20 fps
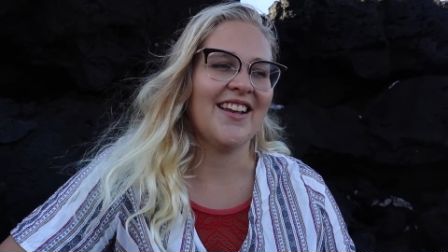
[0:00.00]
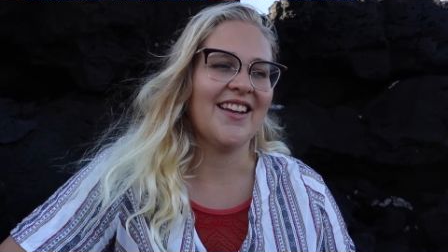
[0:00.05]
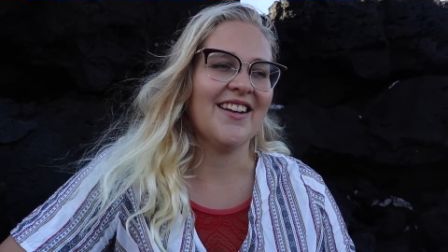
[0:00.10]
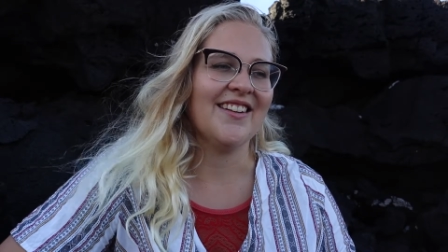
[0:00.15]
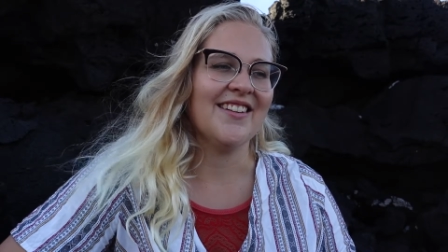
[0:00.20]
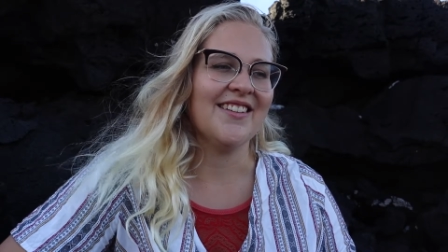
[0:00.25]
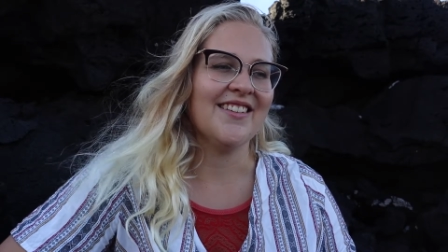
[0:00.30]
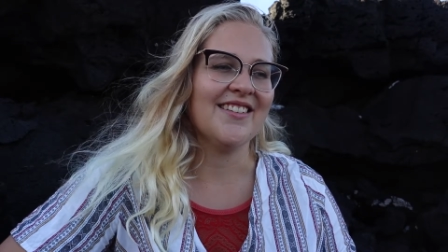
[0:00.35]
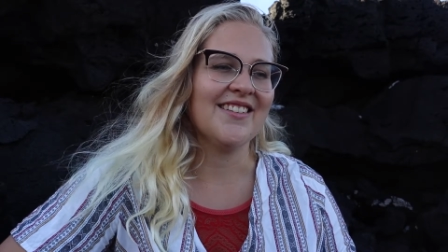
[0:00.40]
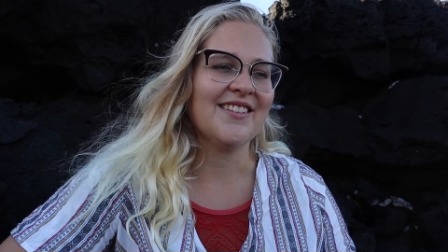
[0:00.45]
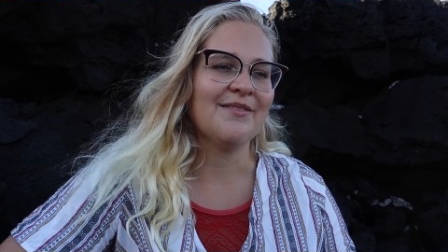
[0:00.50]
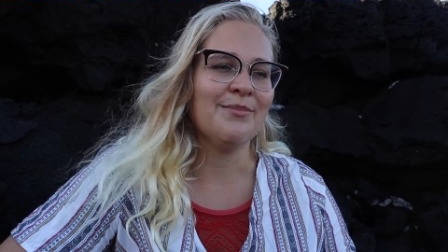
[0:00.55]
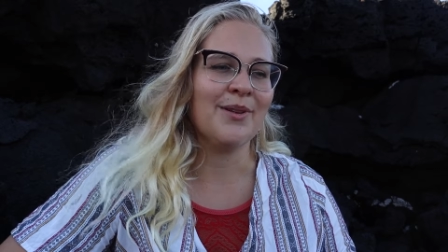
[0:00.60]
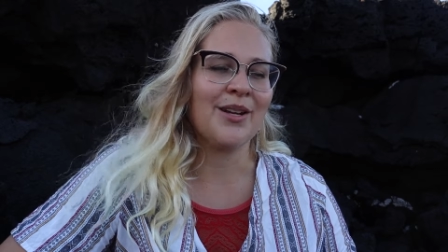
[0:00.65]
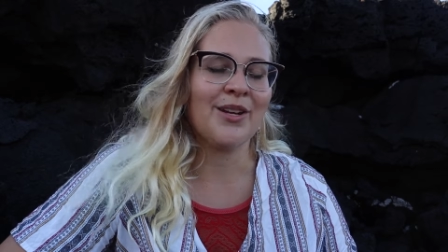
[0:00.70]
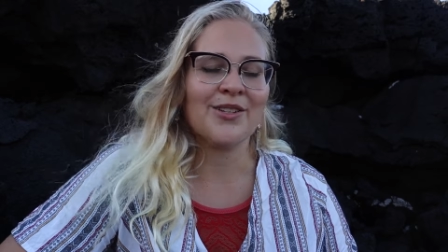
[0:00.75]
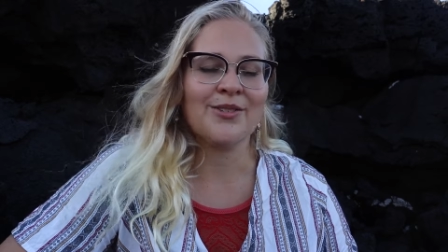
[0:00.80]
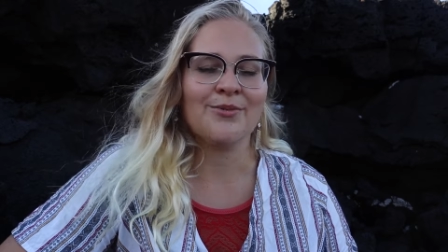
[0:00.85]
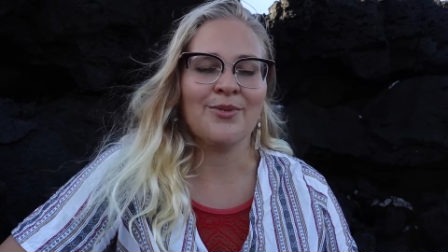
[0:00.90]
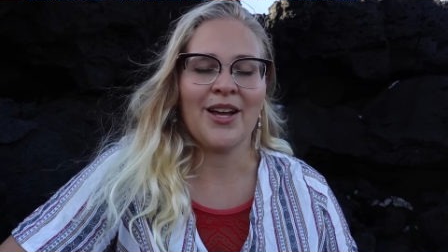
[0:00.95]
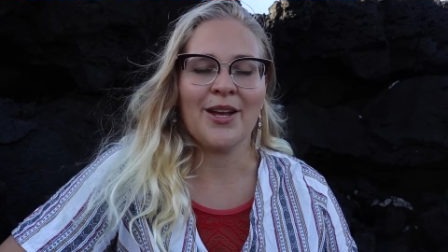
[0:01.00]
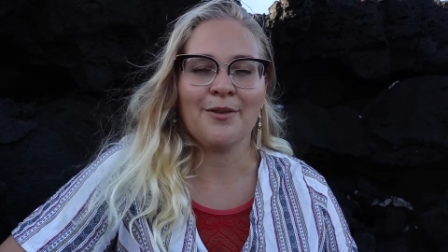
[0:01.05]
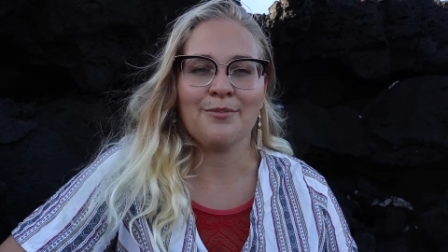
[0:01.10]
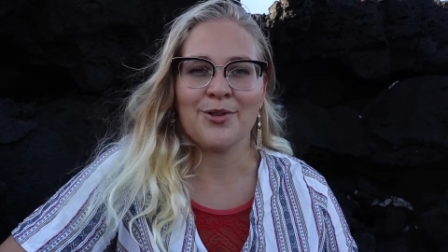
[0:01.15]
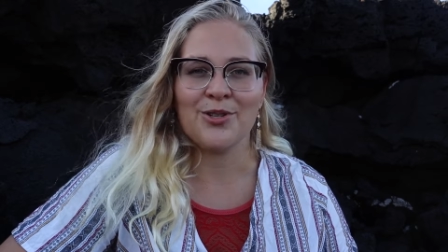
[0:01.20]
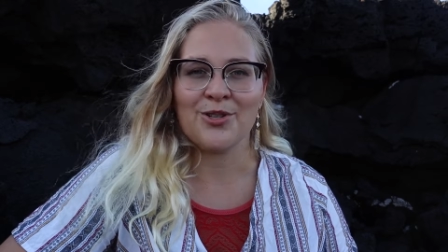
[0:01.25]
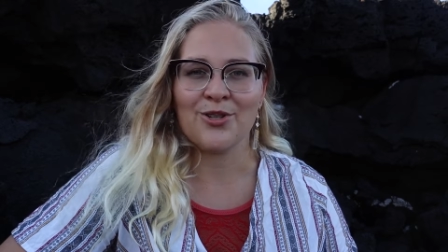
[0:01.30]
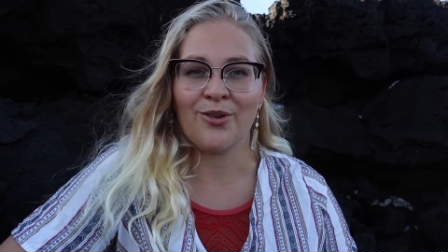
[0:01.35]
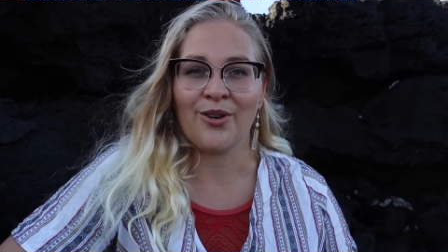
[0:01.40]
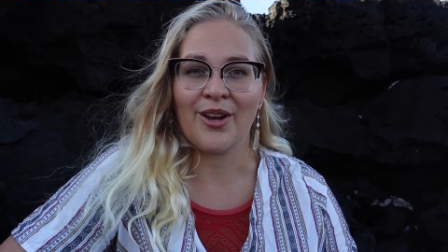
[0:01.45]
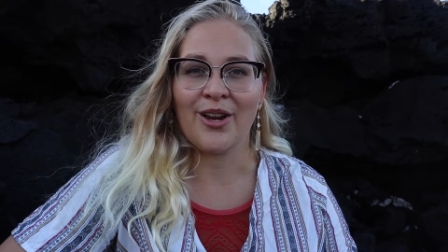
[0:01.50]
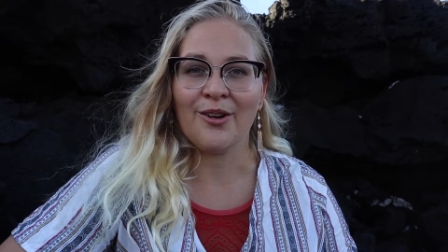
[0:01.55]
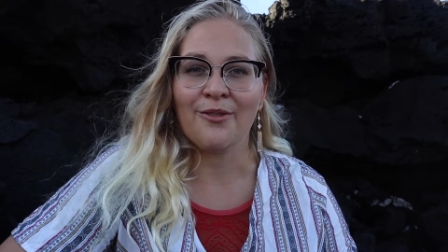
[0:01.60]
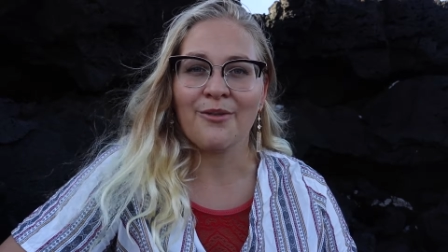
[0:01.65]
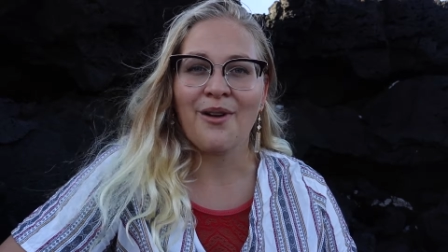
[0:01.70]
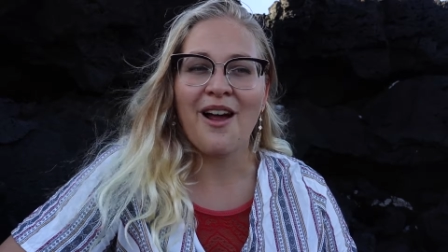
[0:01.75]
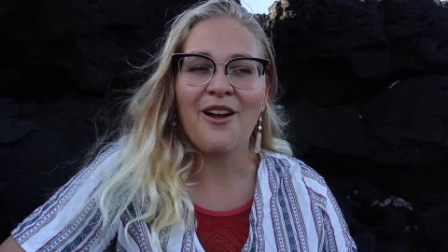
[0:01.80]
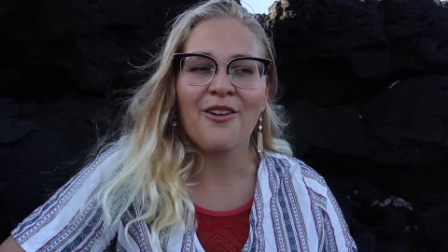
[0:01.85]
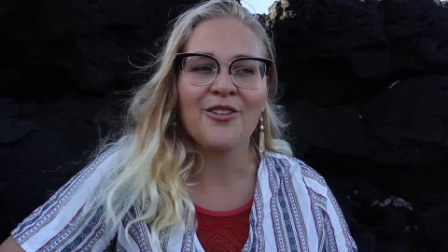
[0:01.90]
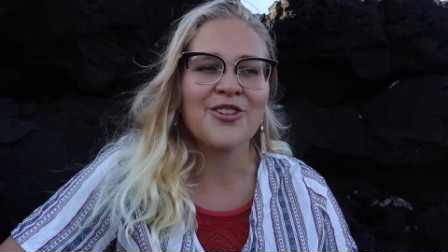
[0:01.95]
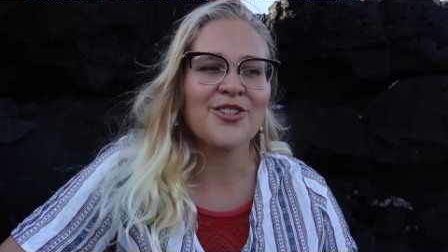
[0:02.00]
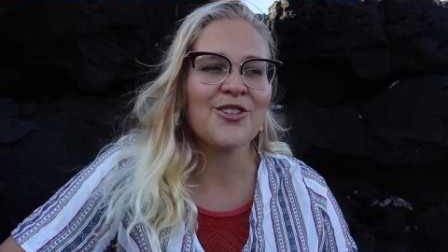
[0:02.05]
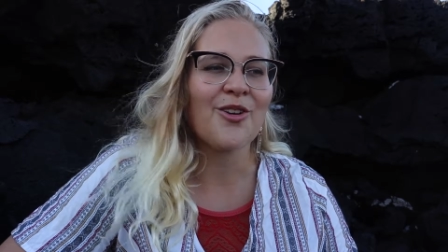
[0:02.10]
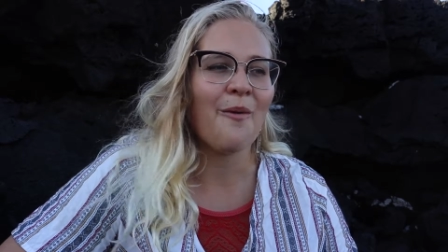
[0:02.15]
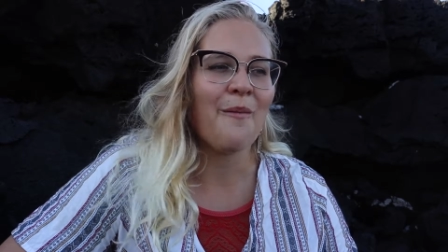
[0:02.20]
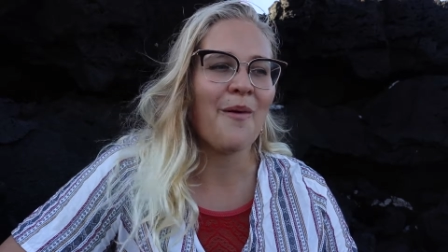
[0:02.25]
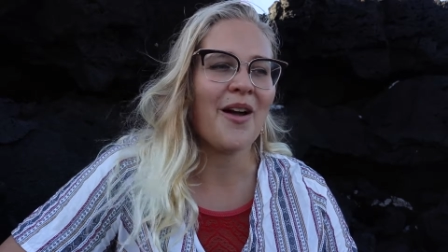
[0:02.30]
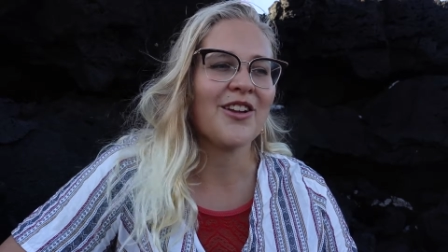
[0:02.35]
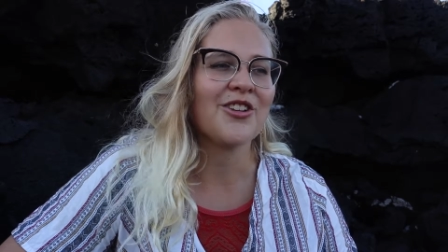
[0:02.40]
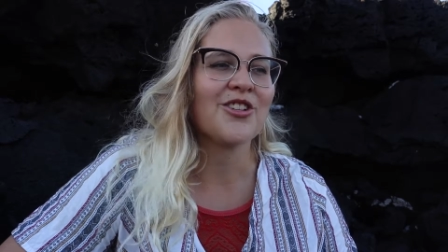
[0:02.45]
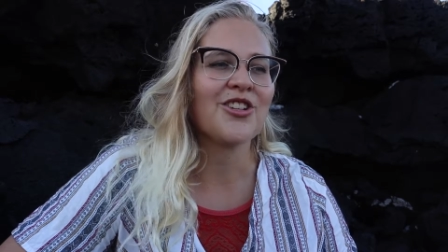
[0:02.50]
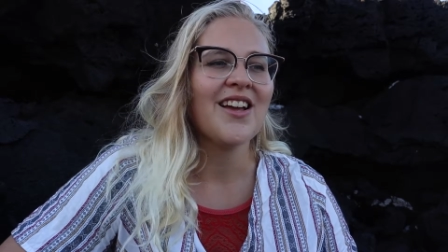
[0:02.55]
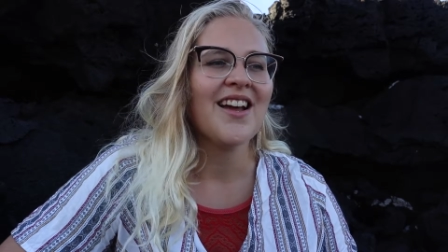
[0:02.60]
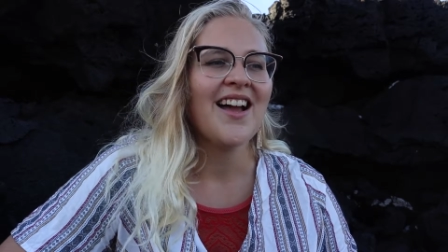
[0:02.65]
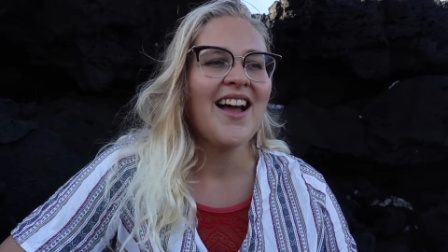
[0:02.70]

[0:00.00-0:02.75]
And because we had been joking around so much,